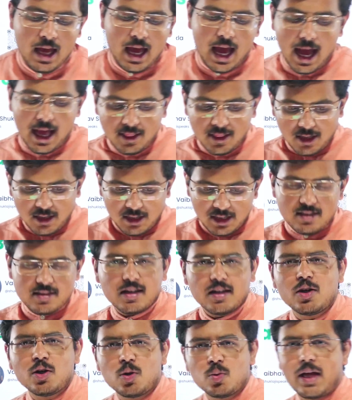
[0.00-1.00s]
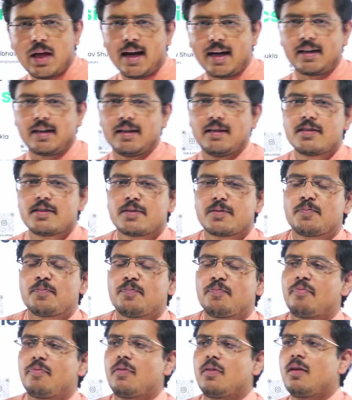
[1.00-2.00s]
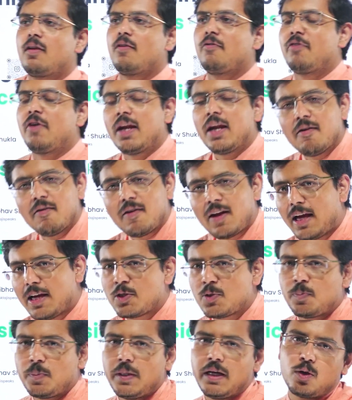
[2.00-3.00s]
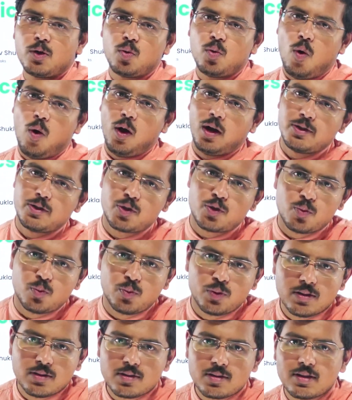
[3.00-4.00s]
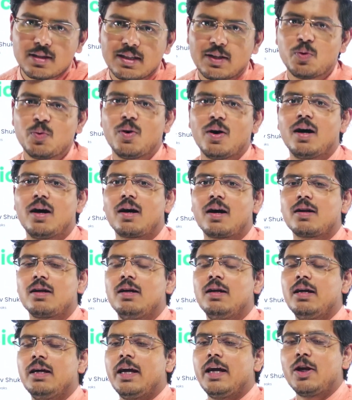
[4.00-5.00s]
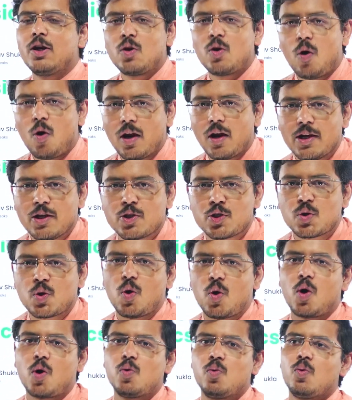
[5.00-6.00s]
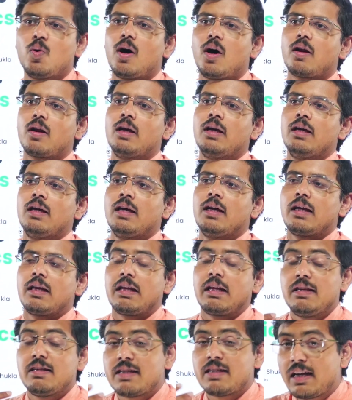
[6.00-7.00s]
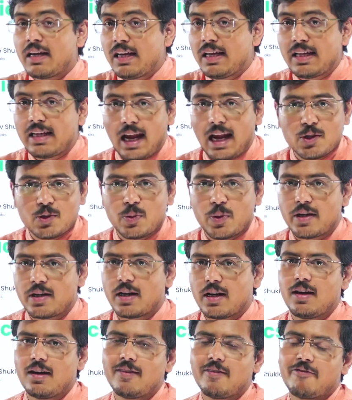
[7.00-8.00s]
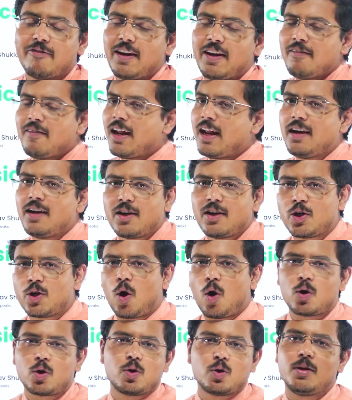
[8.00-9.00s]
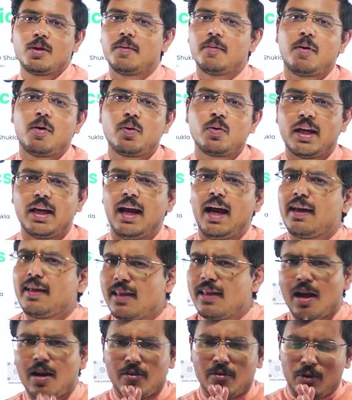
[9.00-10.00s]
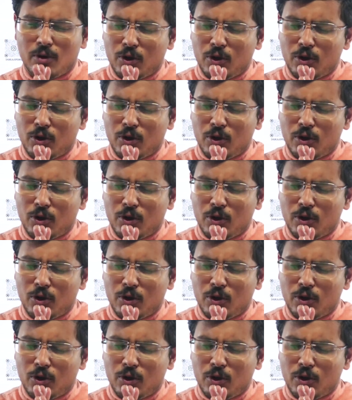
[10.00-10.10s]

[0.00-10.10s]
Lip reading: And the reason to that is whenever I speak to college students who are in college or who are recently graduated, whenever I talk to them about AI, they are